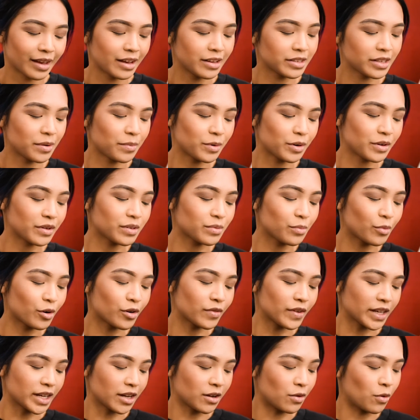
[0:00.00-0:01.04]
Summer is more of
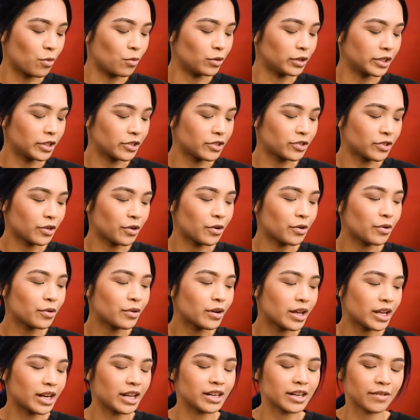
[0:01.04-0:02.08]
like a goldish tone,
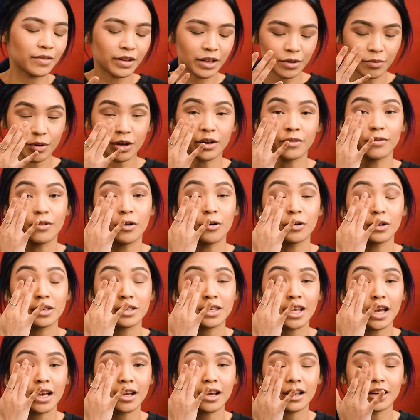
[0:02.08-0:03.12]
and I definitely want to focus
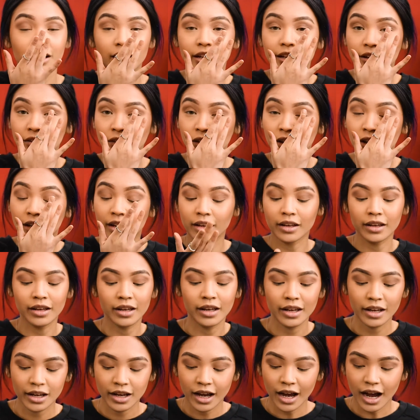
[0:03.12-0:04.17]
that kind of like on the
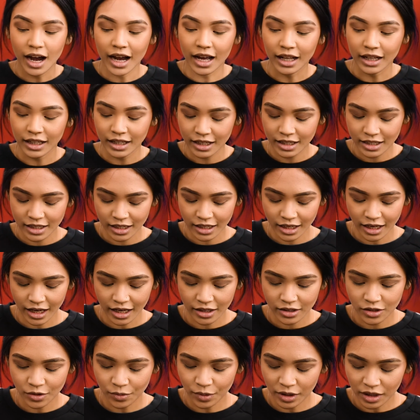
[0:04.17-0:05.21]
eyelids again.
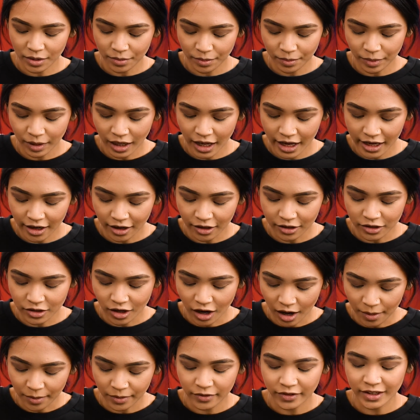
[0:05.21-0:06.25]
So we're going to apply it on
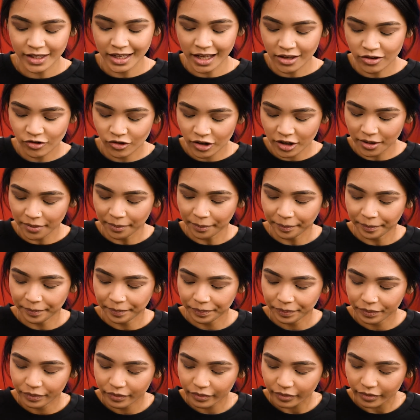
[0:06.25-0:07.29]
top of Eccentric.
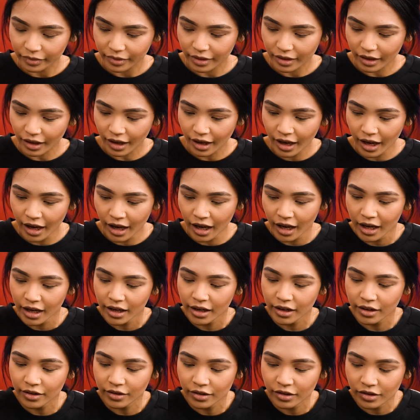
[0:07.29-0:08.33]

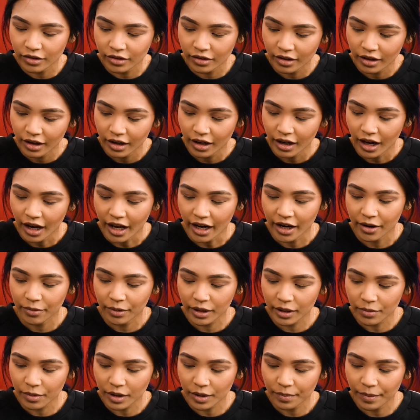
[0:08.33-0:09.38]
And I
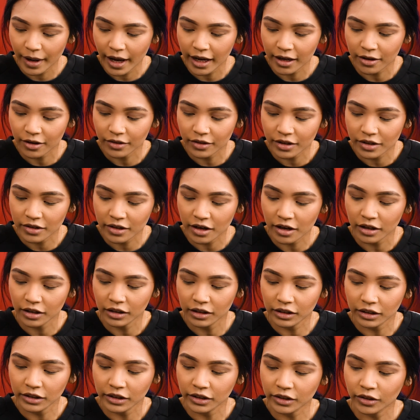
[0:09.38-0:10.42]
really want to pack on this
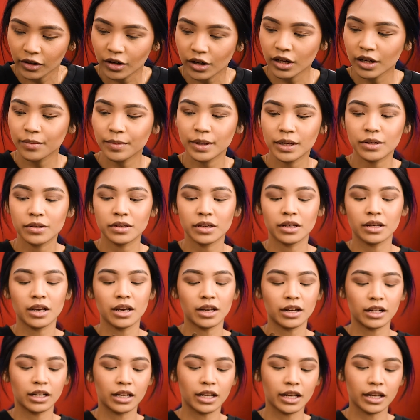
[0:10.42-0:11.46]
color, so I'm going to be using
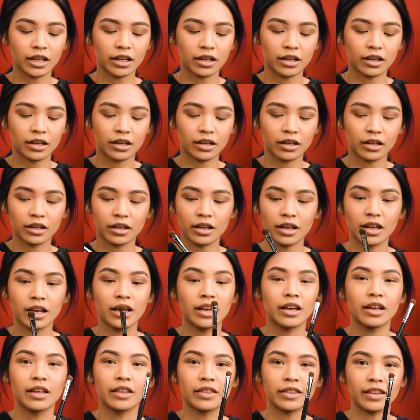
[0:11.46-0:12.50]
kind of like
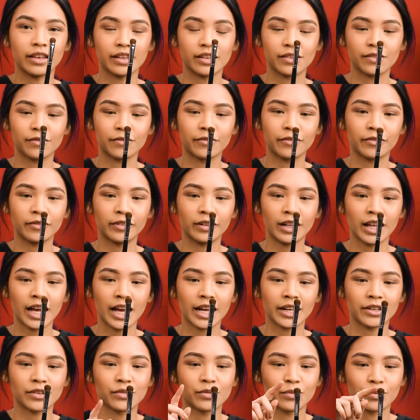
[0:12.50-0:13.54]
this
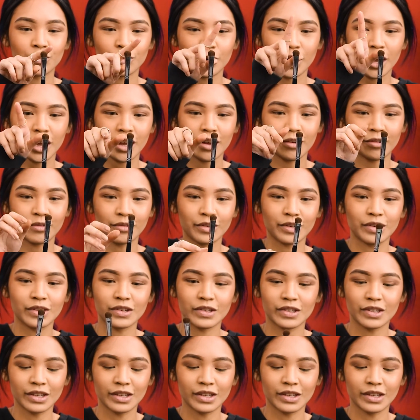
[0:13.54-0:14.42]
flat, round,